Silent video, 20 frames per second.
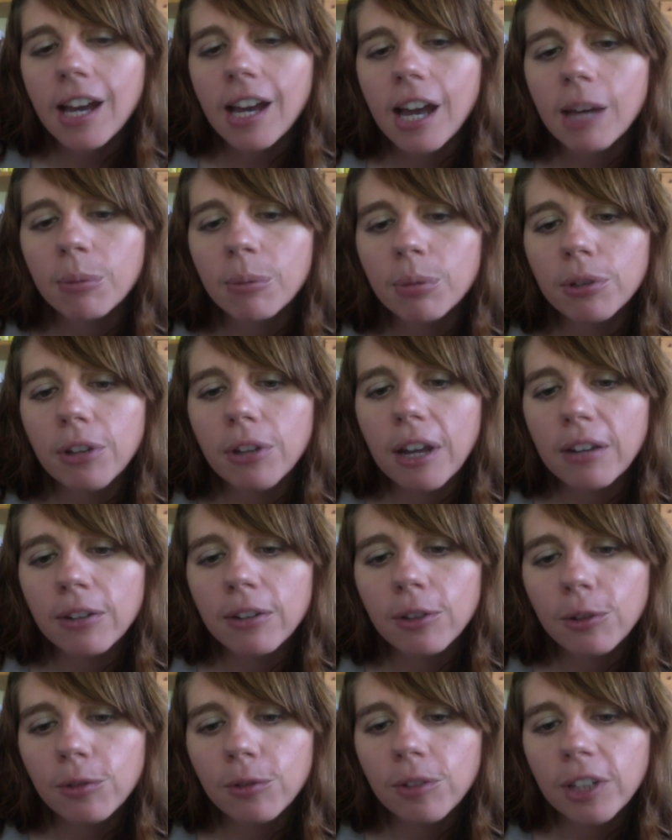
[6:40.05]
I put out
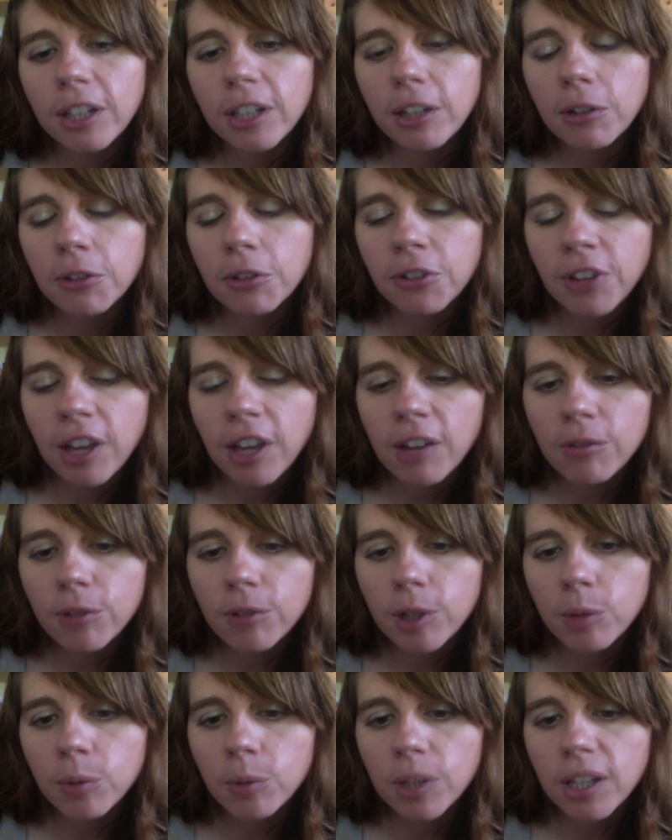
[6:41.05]
new videos
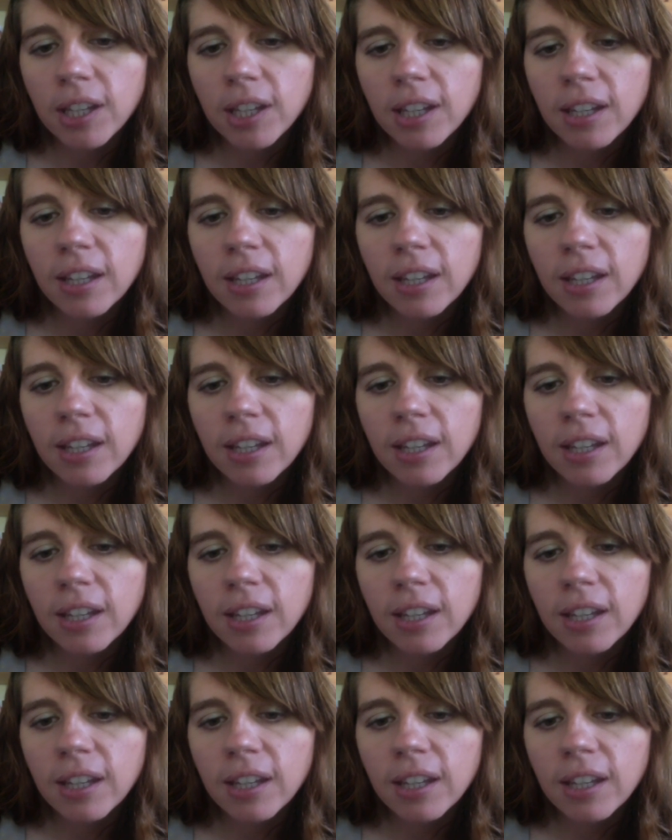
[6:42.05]
every week.